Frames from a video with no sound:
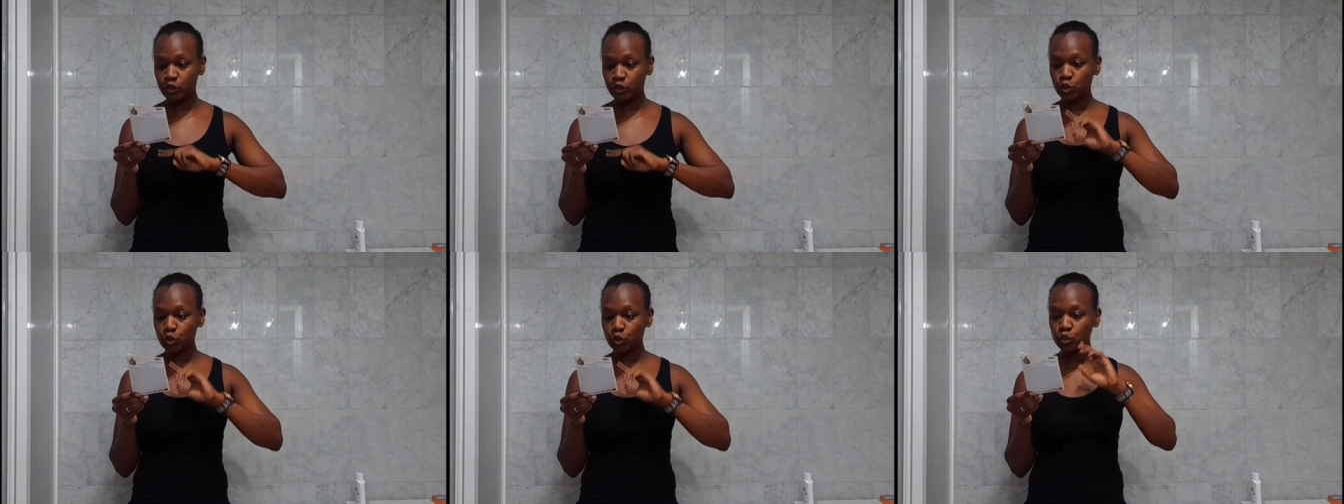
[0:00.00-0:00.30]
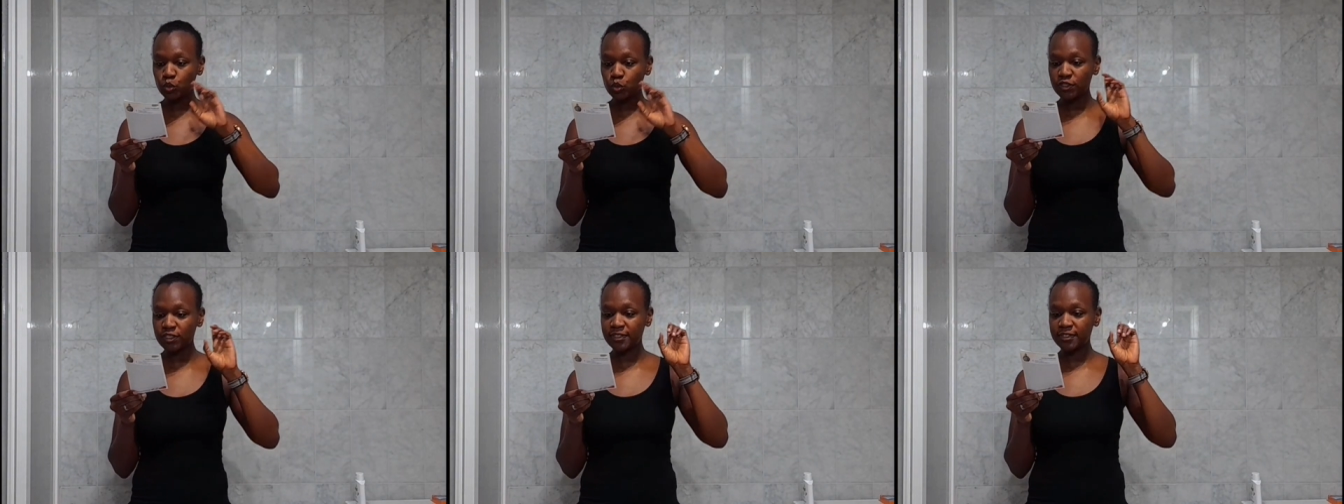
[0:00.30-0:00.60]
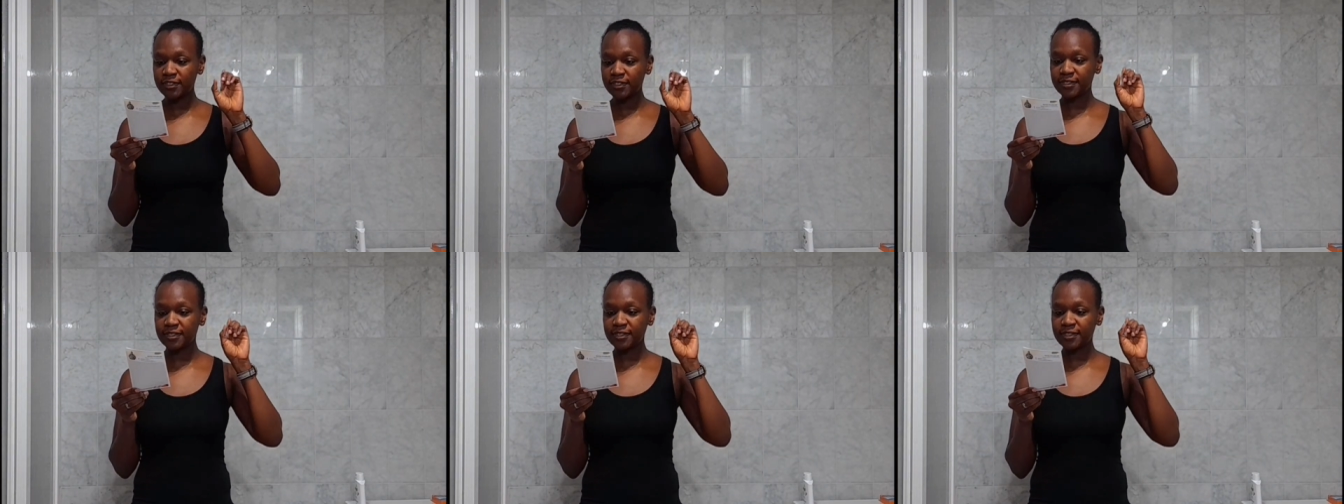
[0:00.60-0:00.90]
to
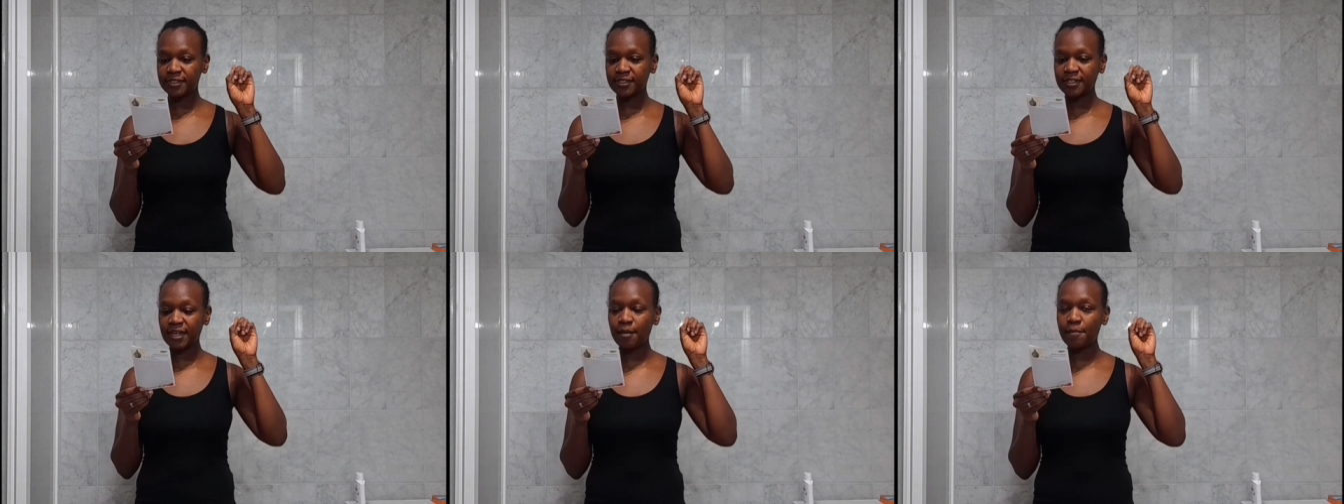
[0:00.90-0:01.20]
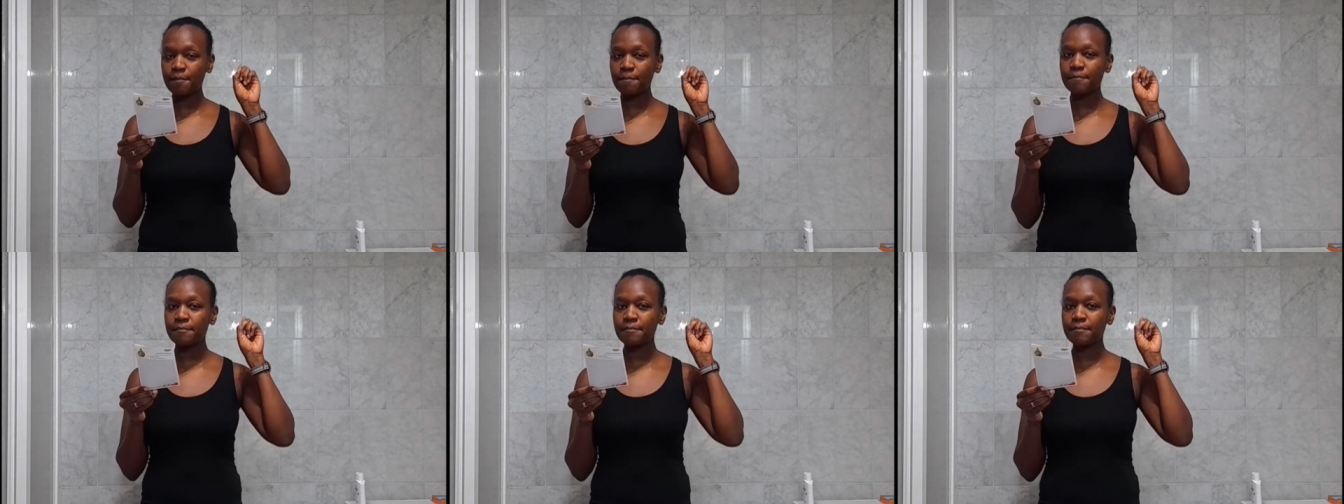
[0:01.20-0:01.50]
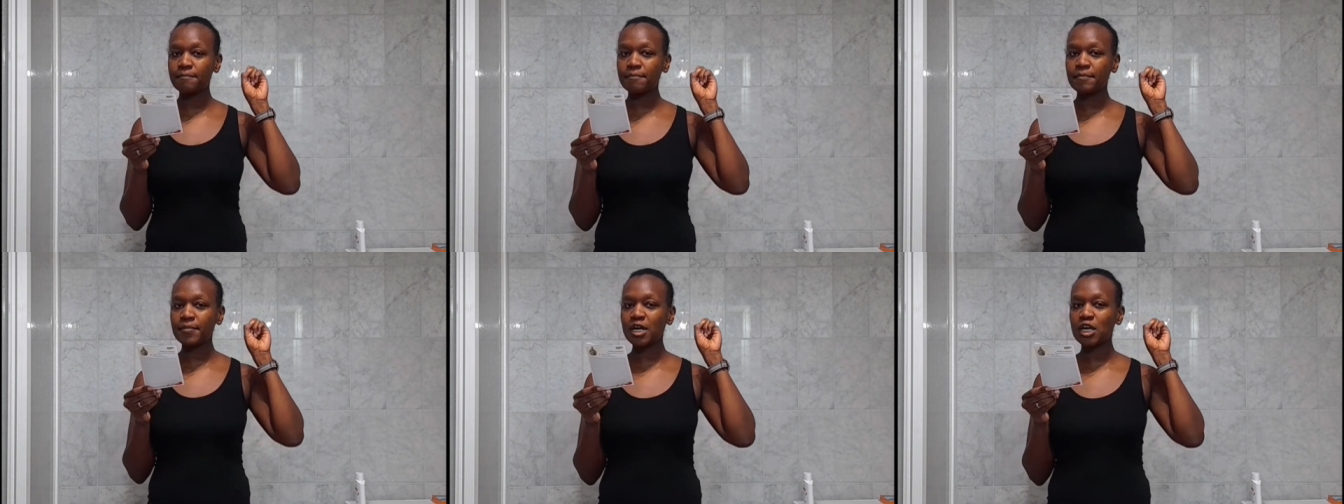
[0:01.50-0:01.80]

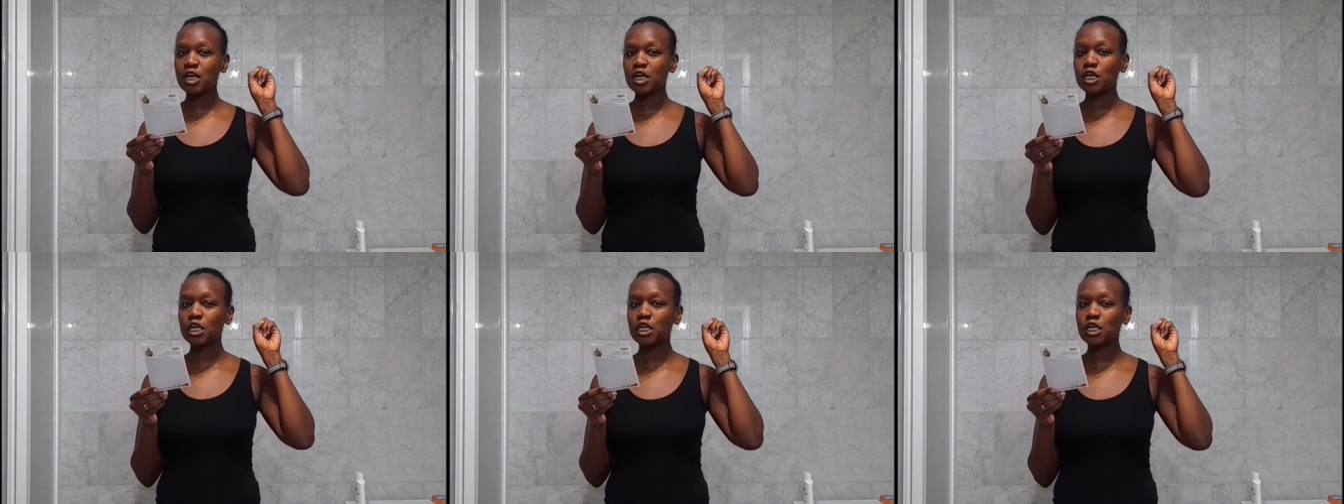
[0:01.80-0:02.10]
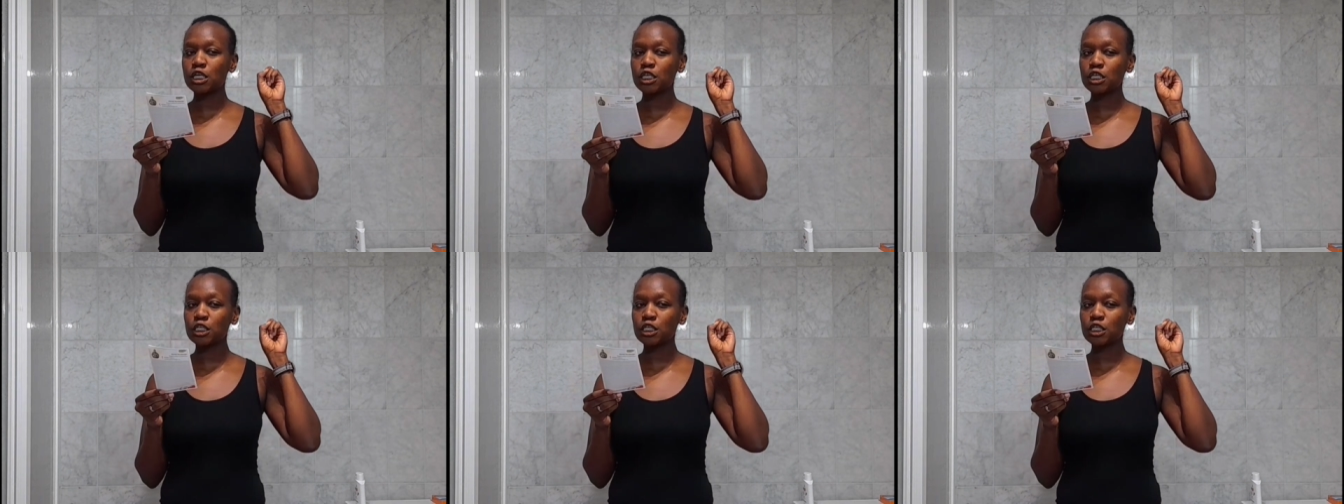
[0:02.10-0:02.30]
December